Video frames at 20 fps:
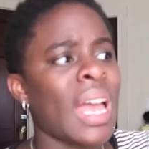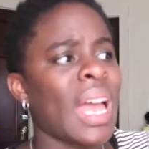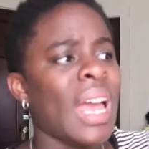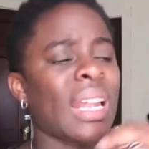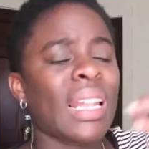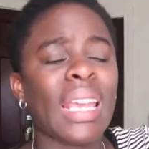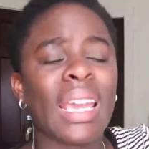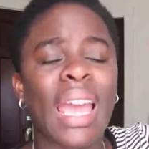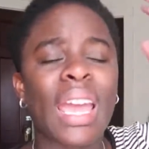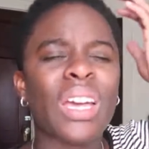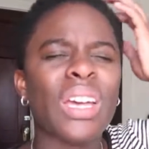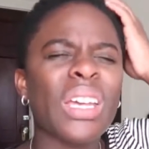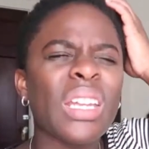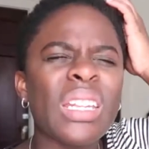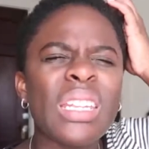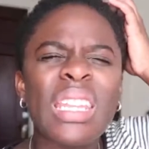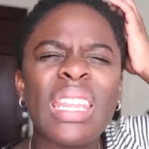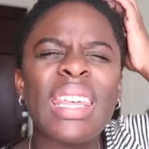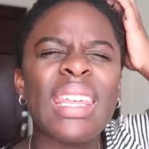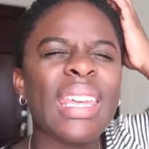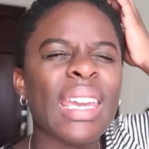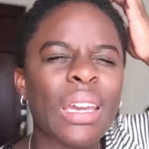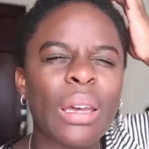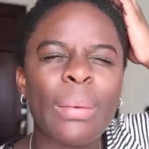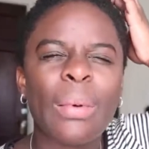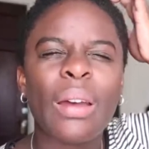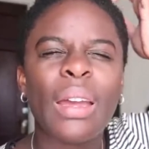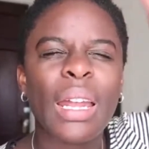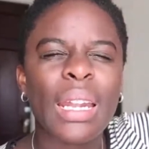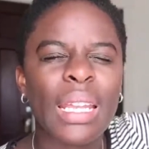and like I couldn't think
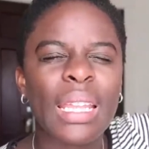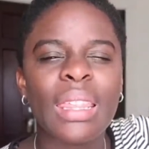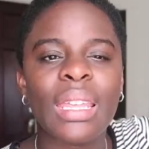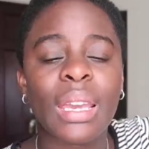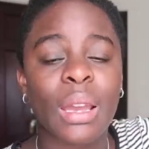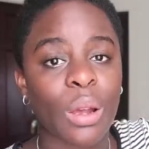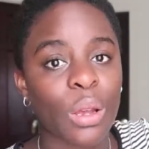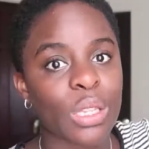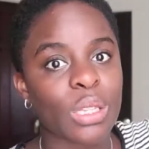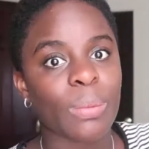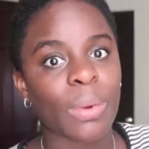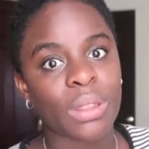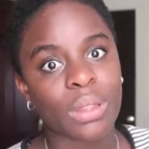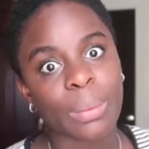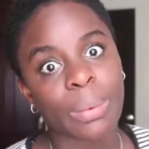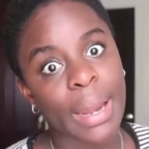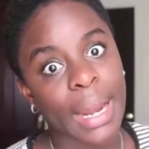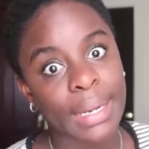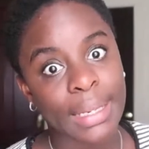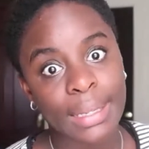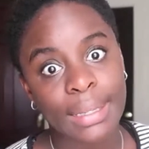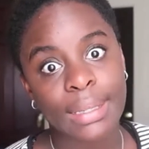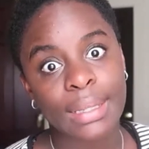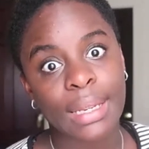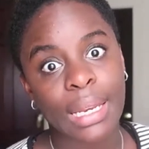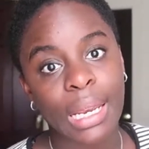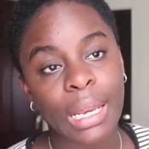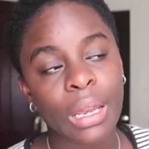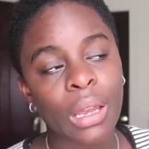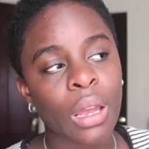about anything else but the
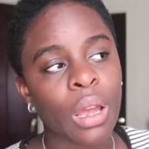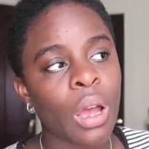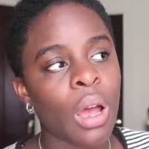pregnancy.